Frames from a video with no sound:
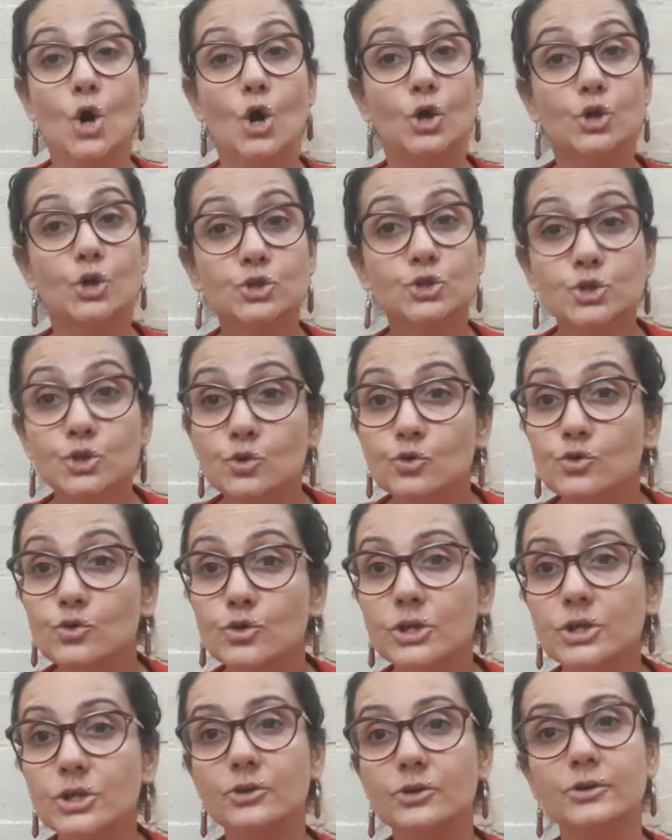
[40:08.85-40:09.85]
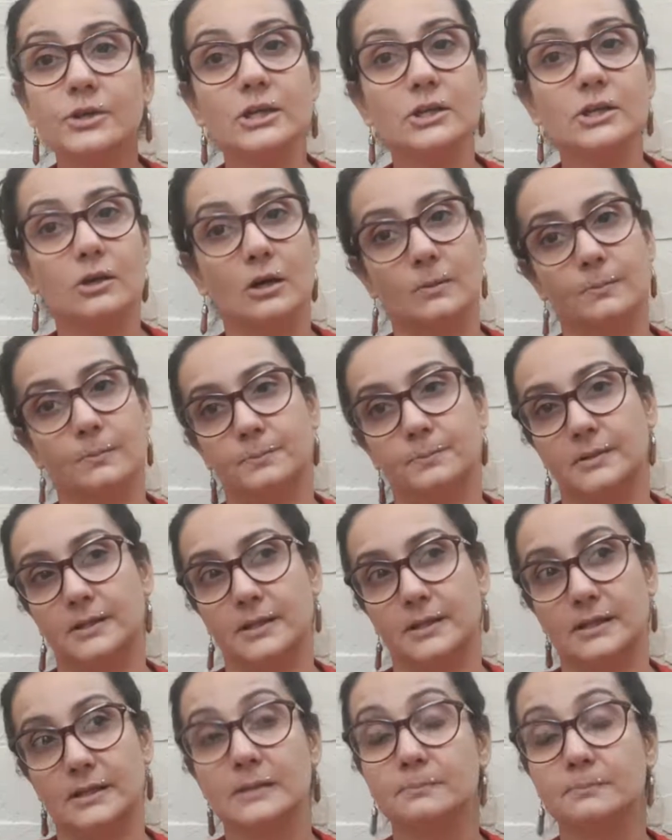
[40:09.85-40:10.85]
Urinary
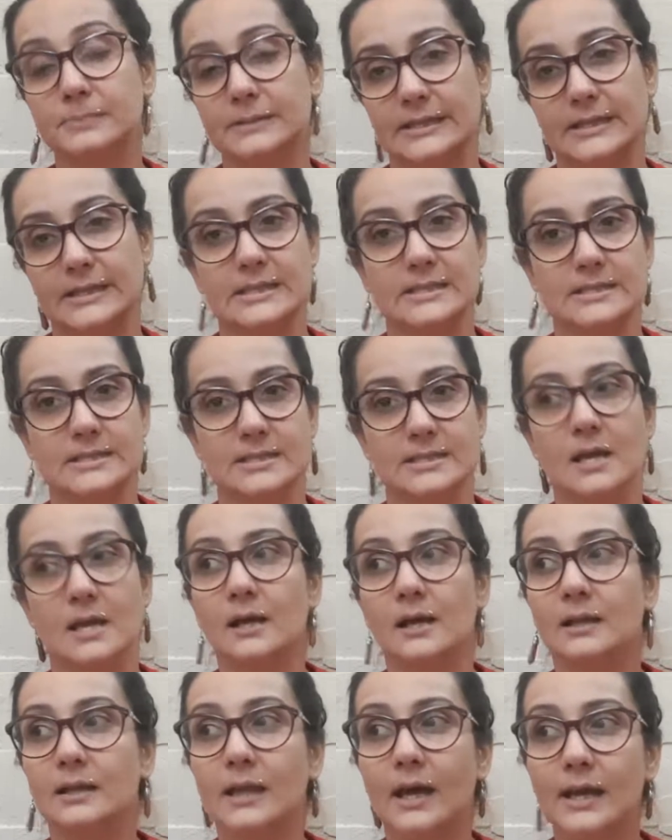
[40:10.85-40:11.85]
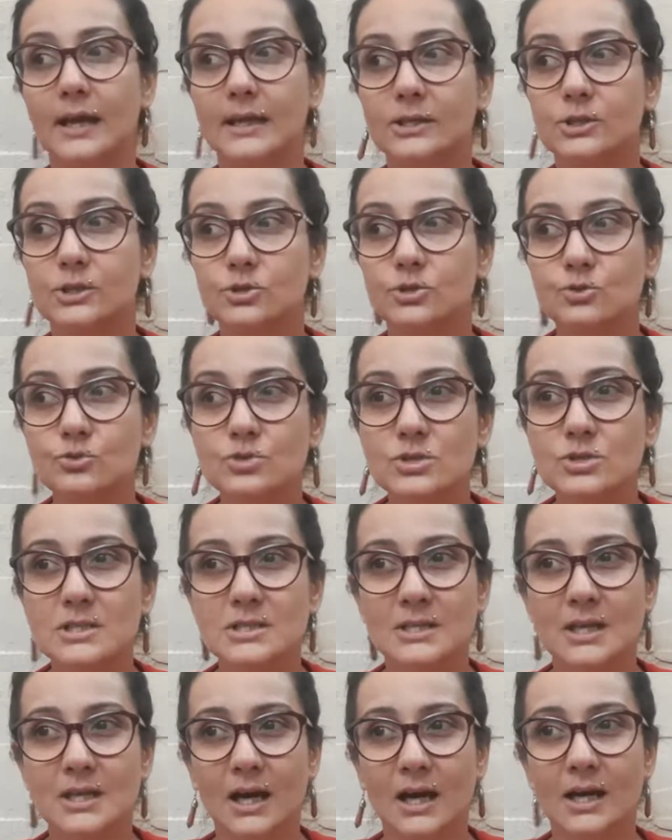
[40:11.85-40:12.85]
complaints like
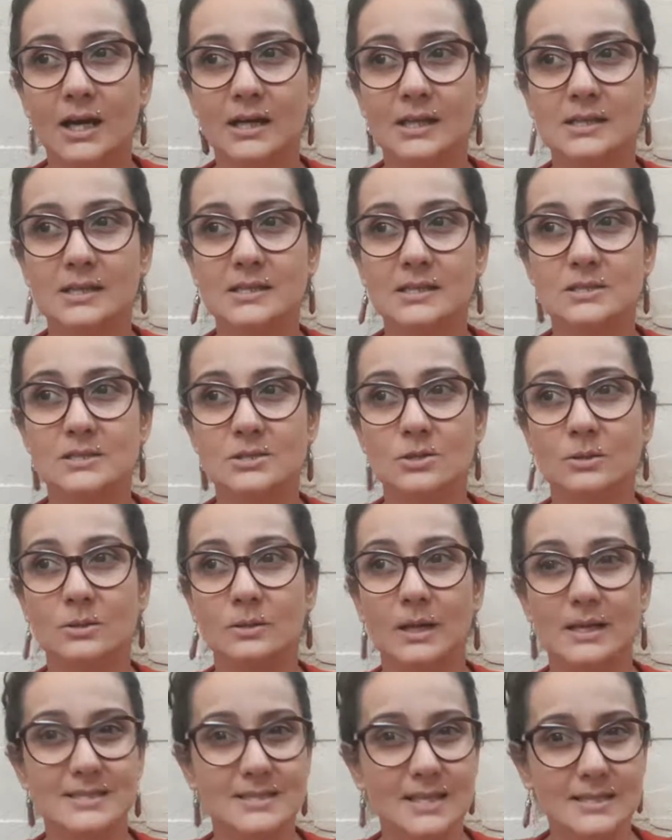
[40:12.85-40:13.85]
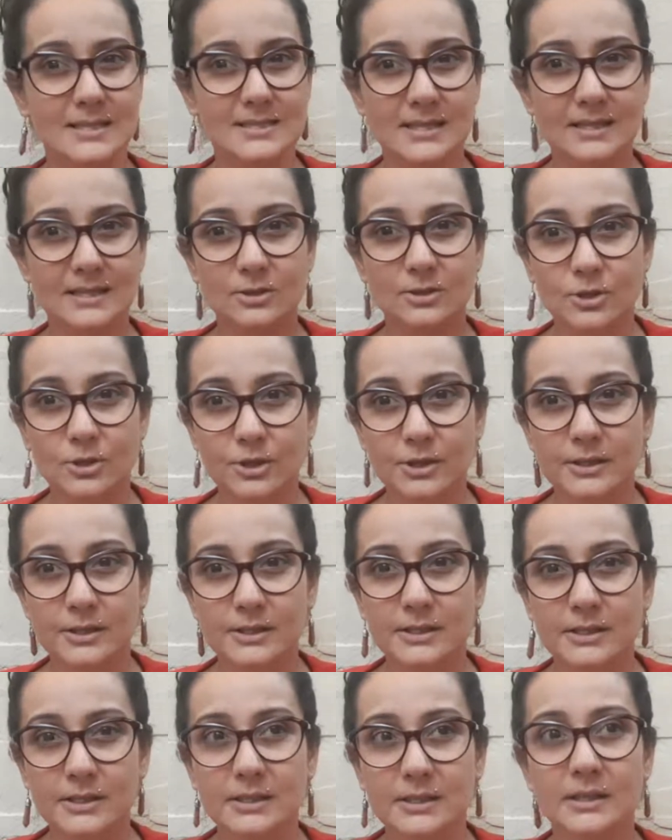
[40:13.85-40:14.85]
UTIs, or as I said,
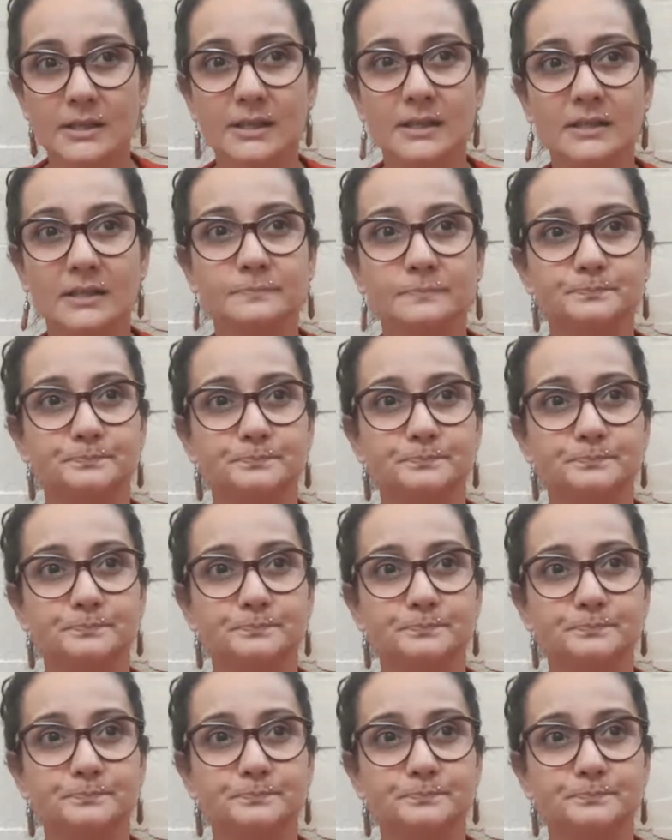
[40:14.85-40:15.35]
hernia,